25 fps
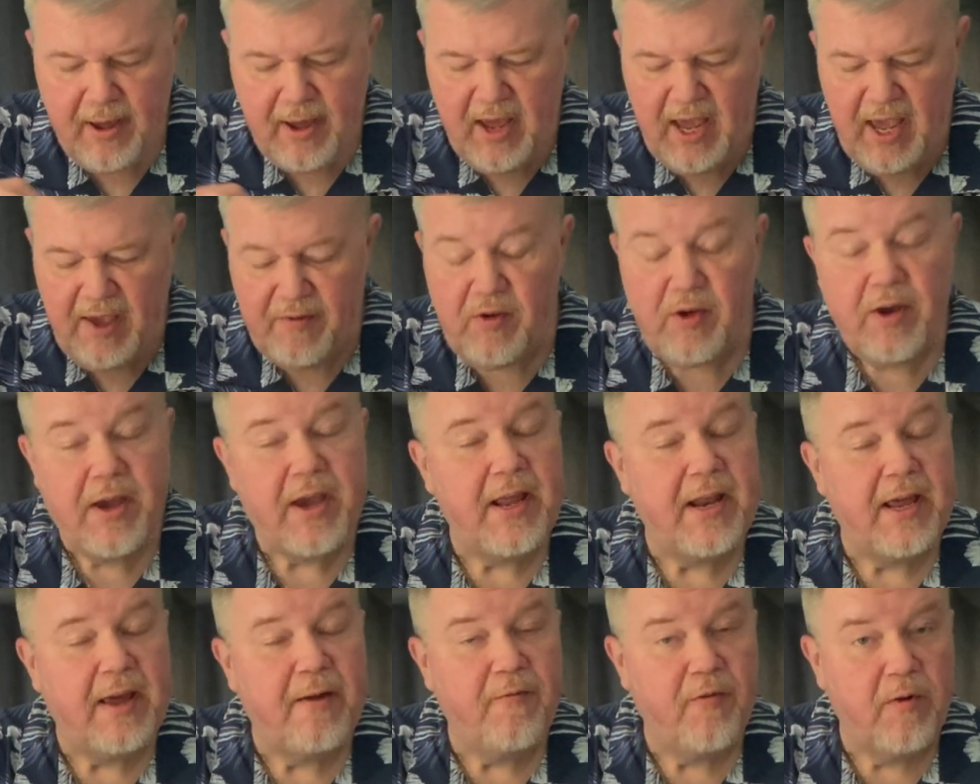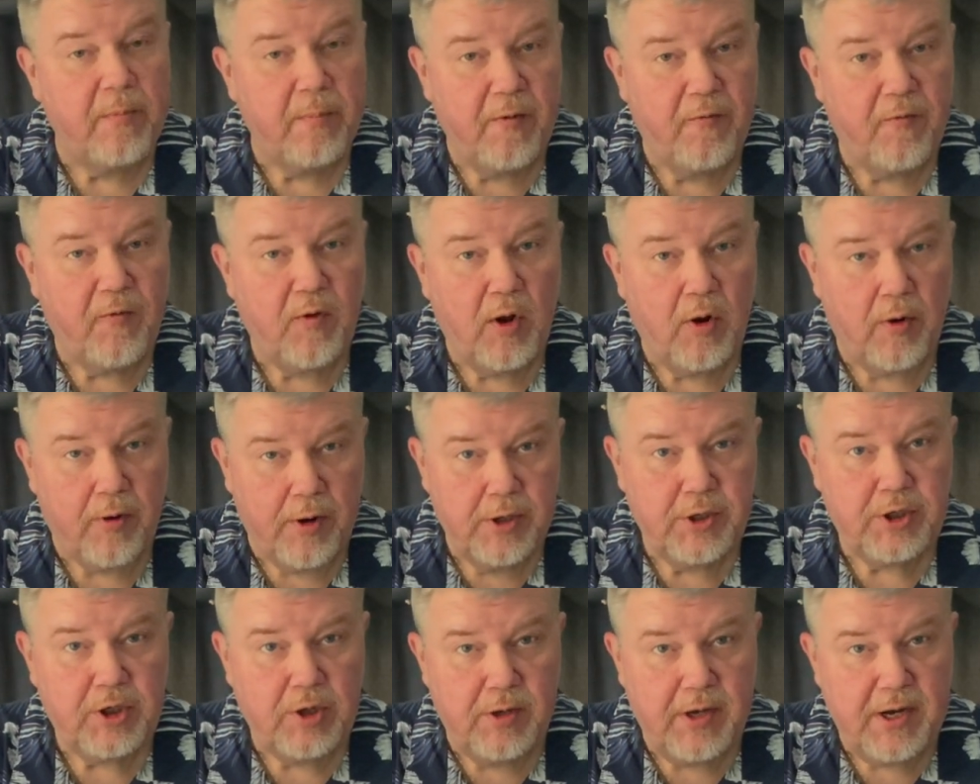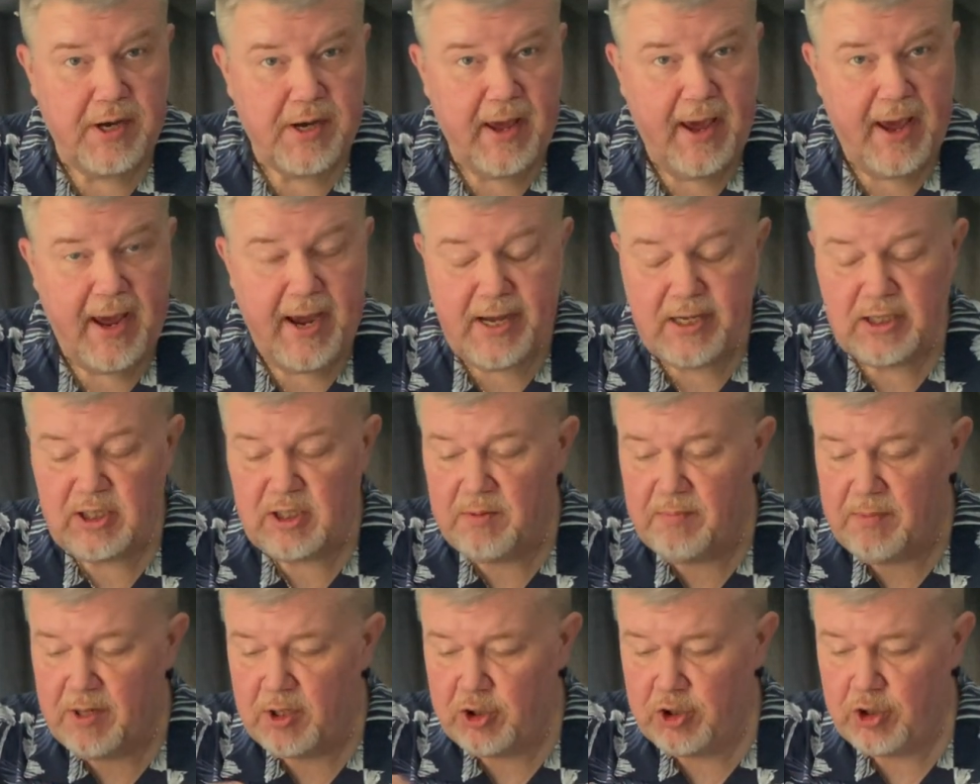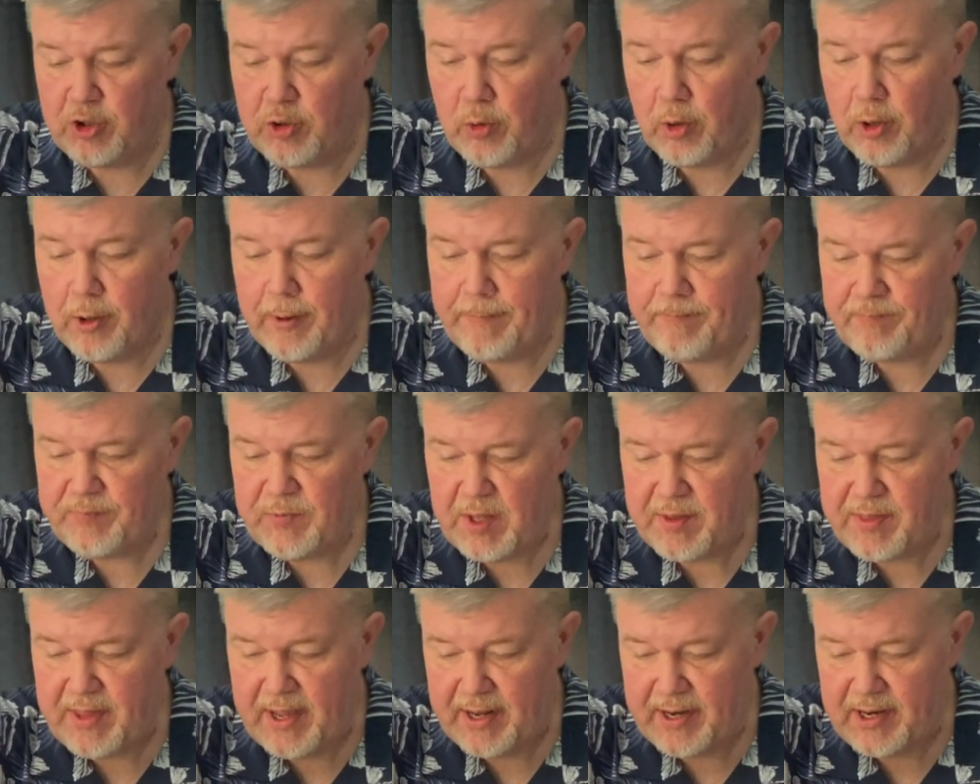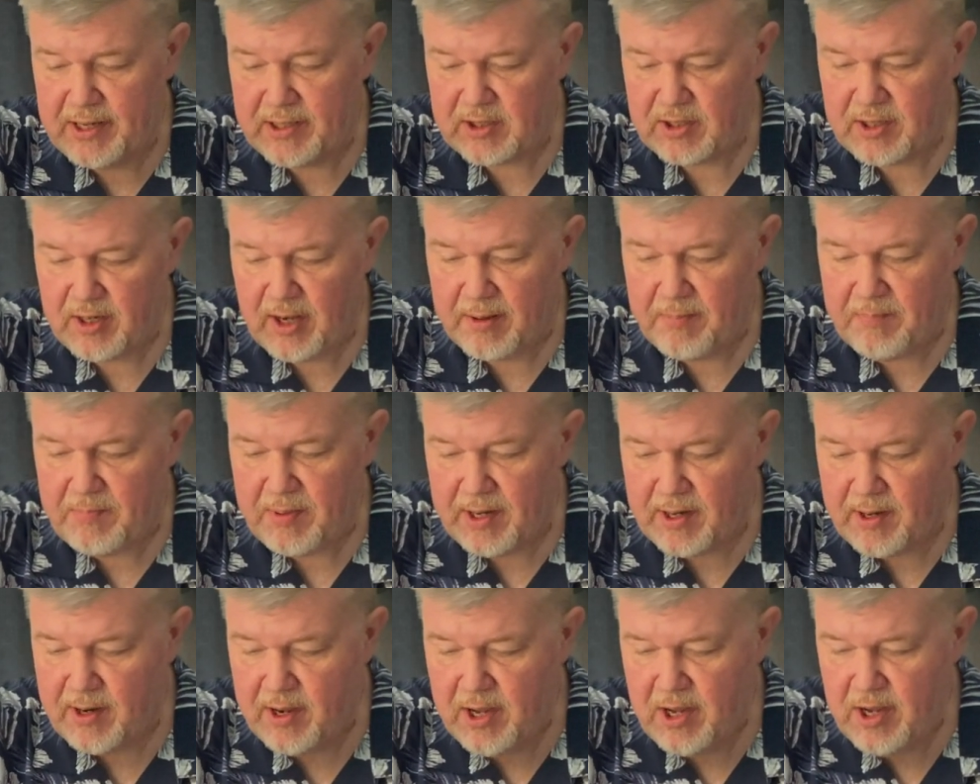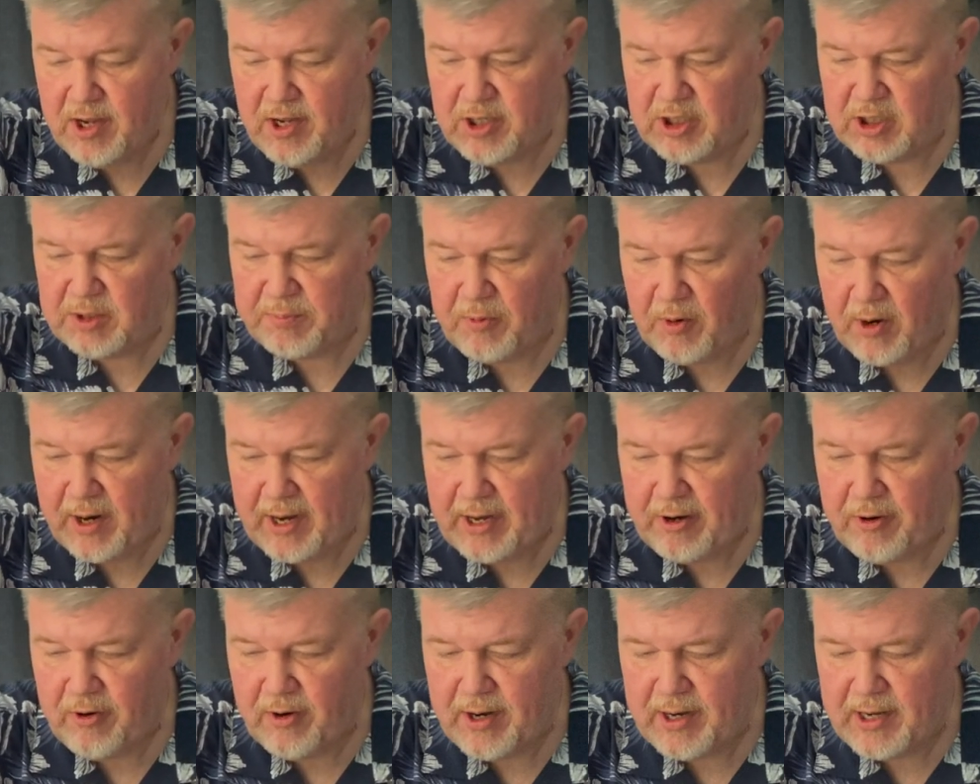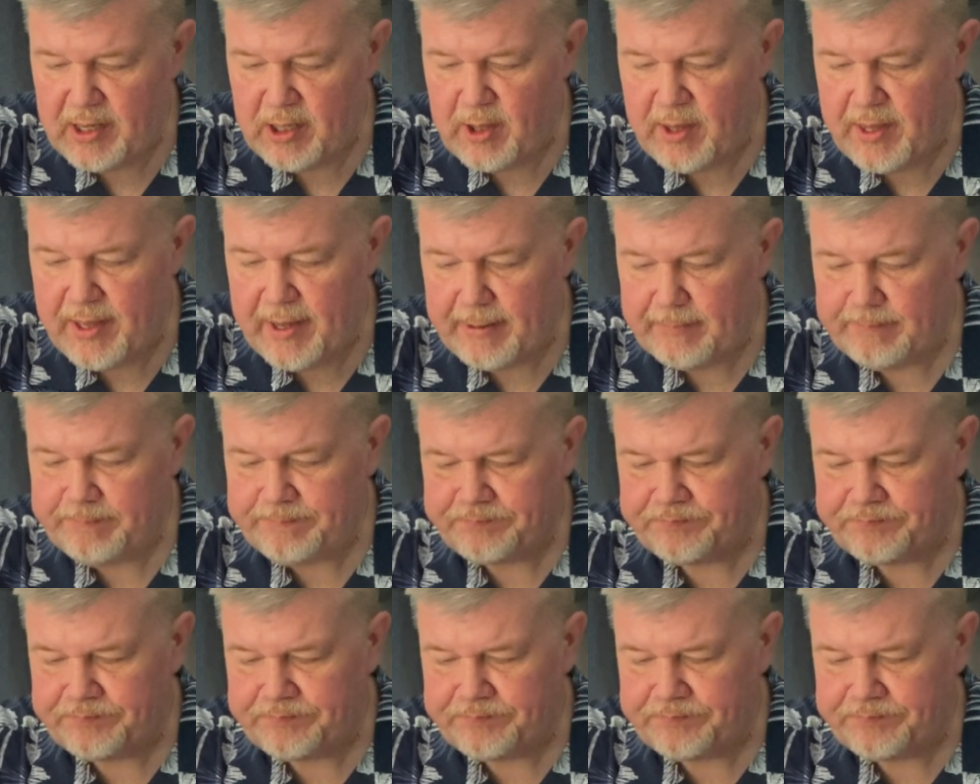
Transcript: If you're getting it from a florist, you need to ask to make sure that it's not been sprayed or anything.